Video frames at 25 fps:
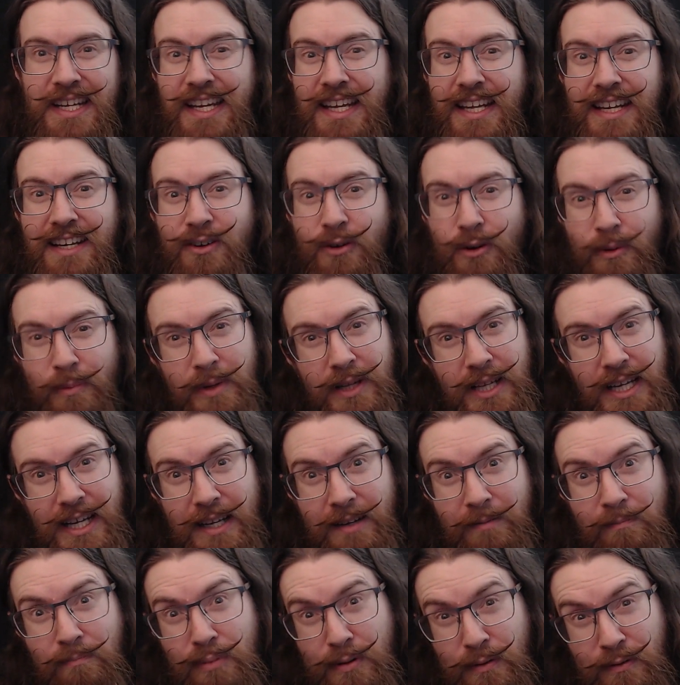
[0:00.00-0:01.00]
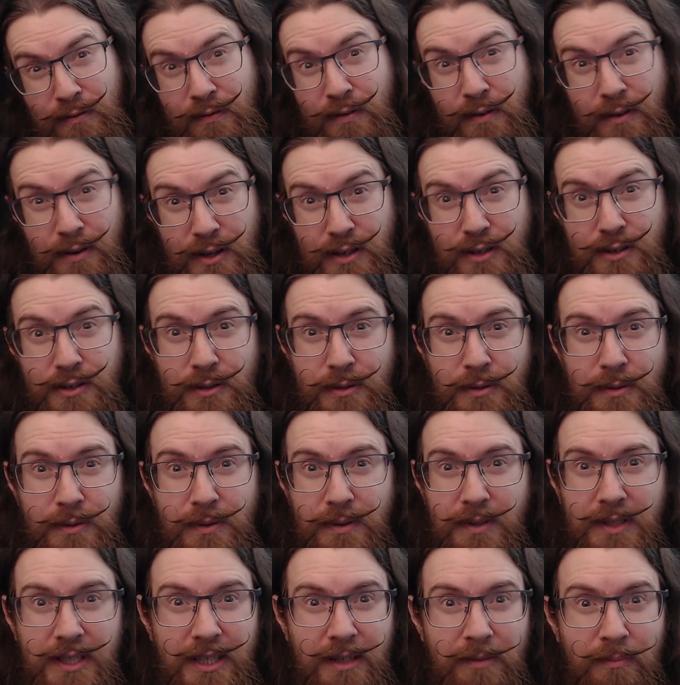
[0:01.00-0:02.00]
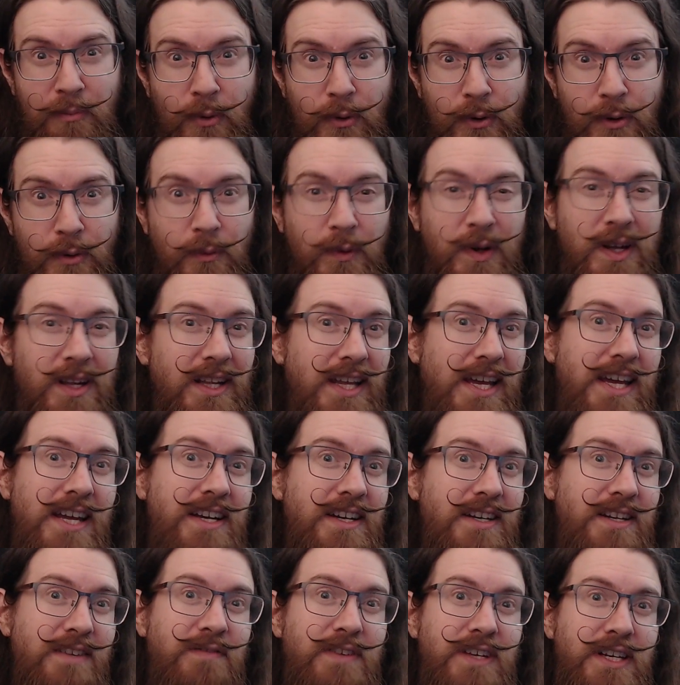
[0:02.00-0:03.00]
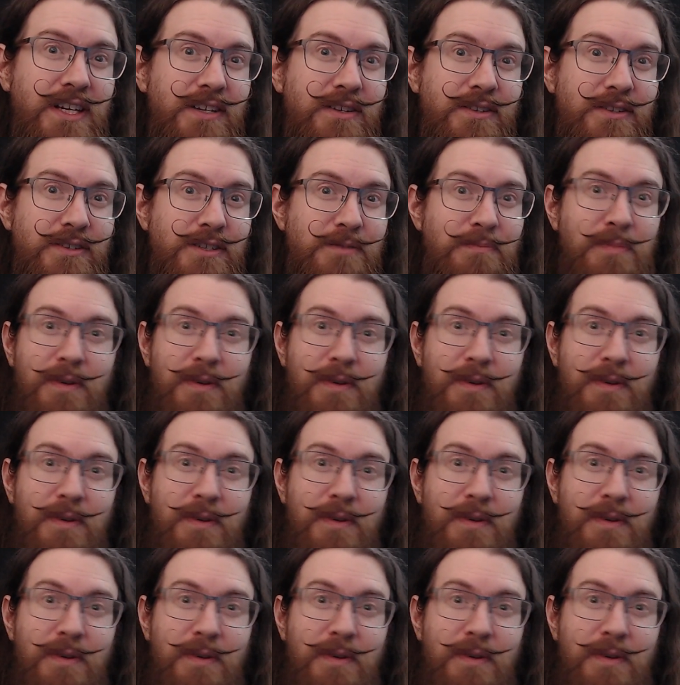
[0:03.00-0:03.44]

and normally I'd prefer to do a little more well-edited videos,